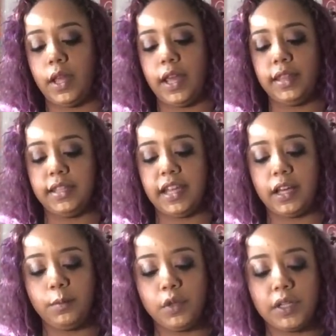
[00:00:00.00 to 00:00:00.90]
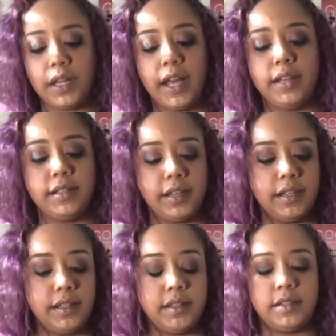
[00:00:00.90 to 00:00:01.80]
And the deck I'm using, guys,
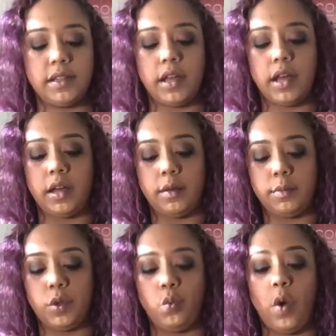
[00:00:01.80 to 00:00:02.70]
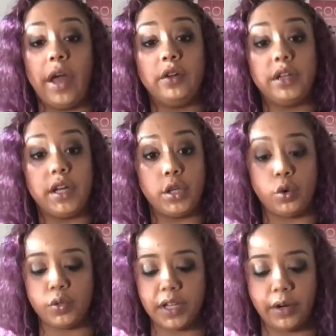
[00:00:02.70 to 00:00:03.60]
is the Wild
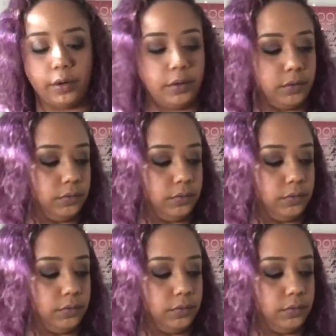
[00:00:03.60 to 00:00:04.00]
Unknown Tarot.